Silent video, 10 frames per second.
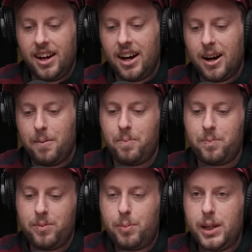
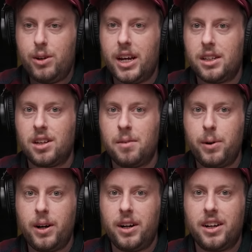But you get
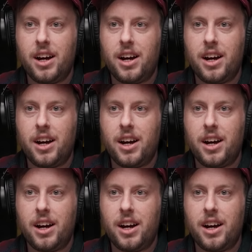sunburnt